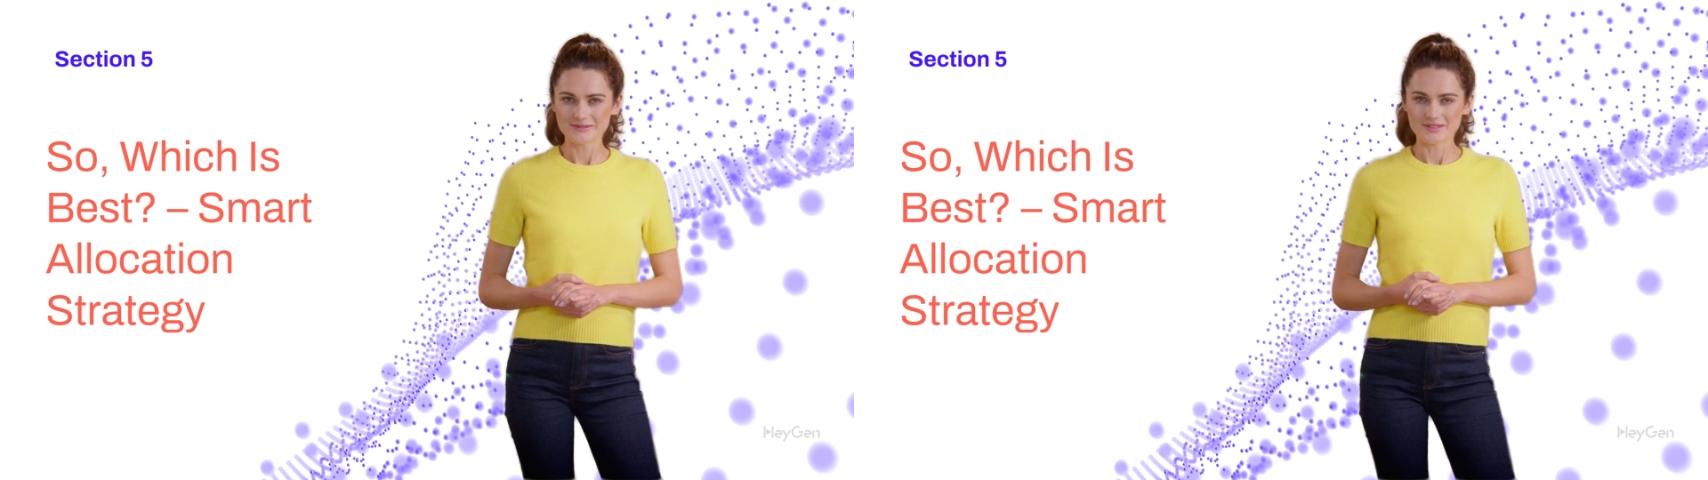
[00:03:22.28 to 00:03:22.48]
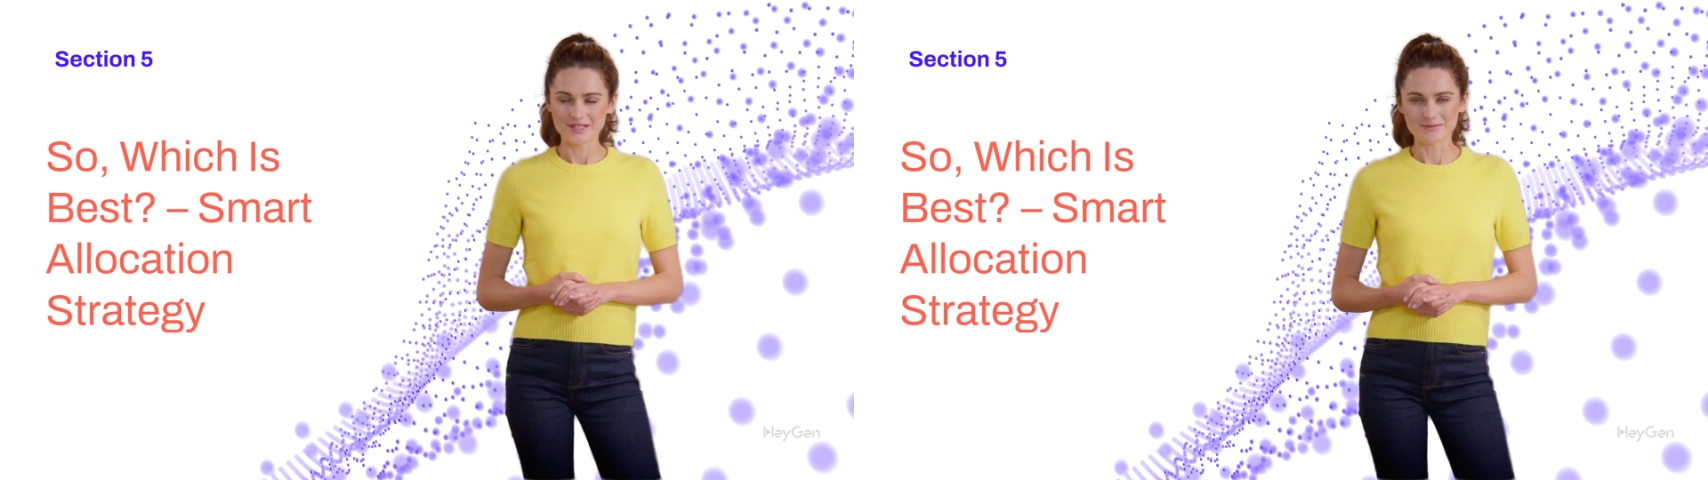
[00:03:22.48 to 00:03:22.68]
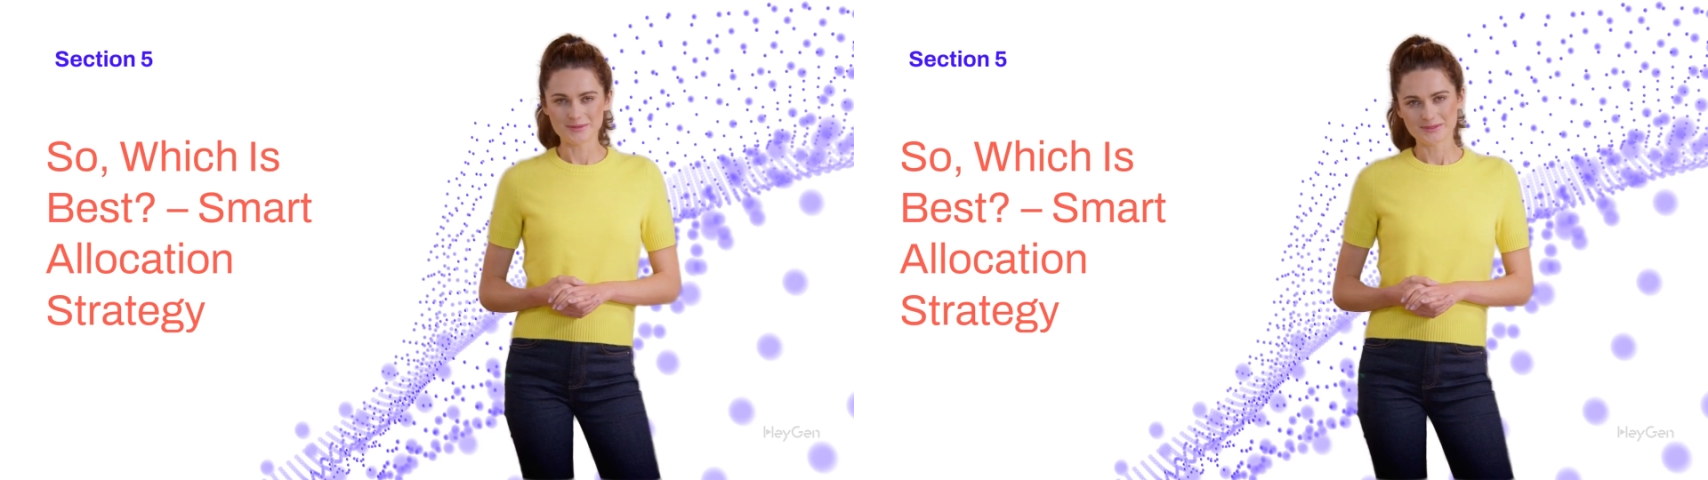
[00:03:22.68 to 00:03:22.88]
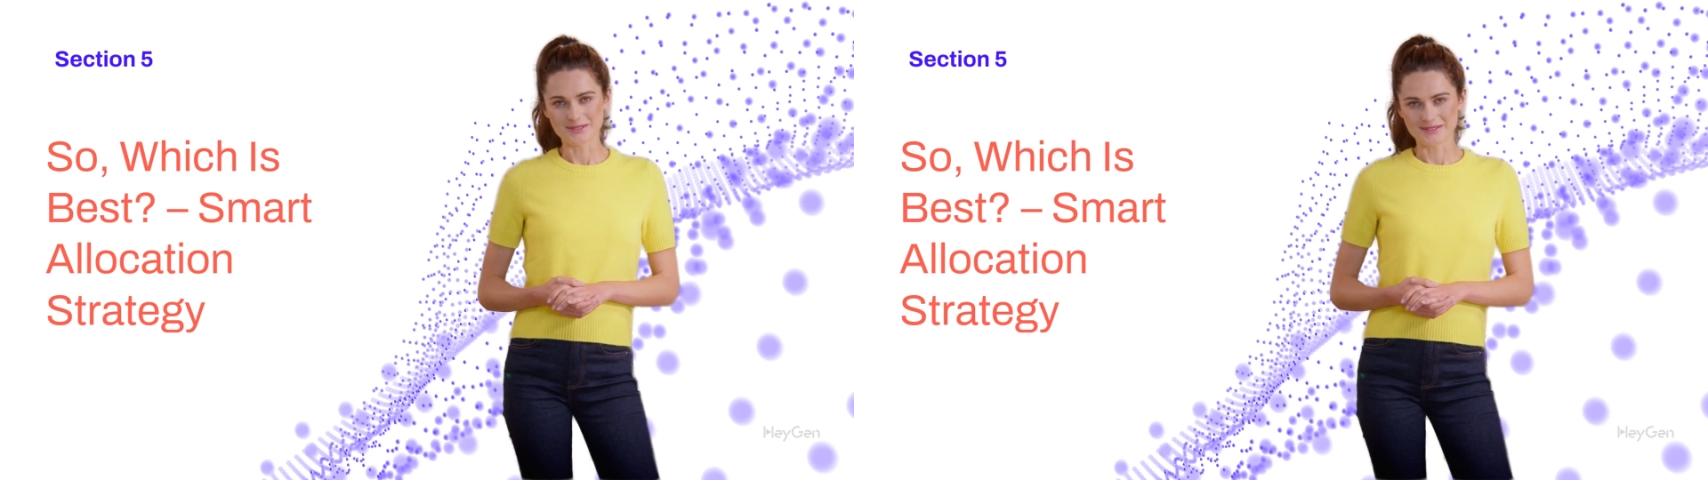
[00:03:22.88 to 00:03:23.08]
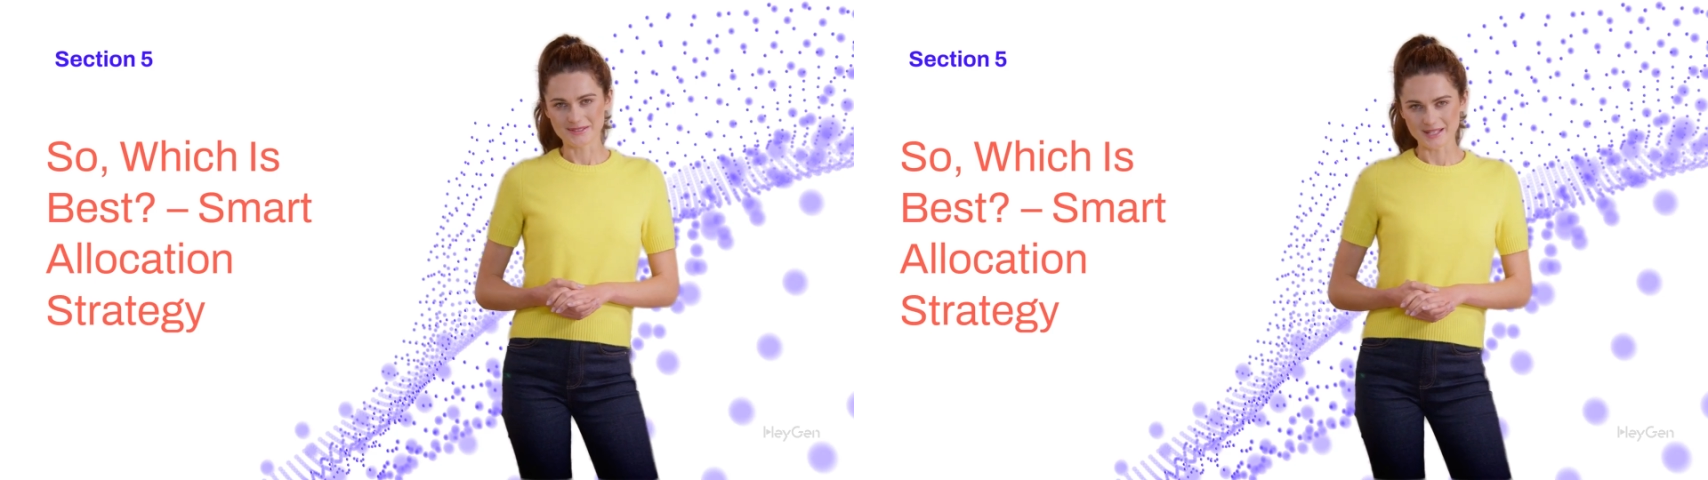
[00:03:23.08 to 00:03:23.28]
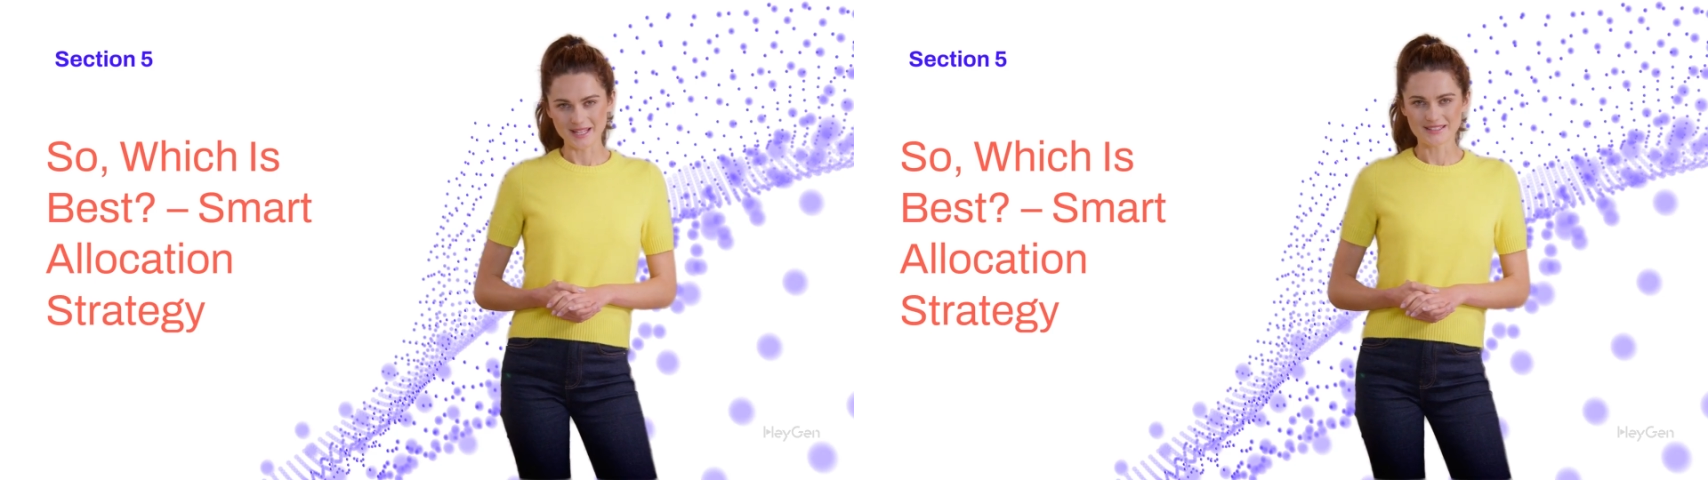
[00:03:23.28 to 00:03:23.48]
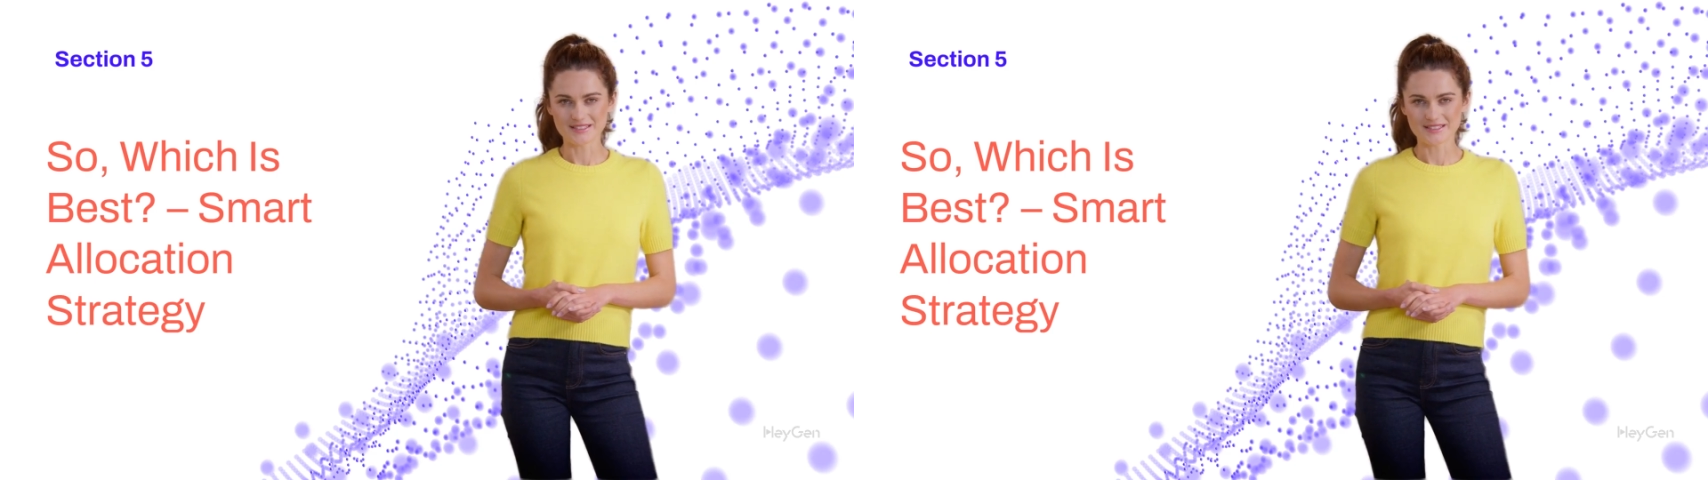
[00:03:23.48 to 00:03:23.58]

general, high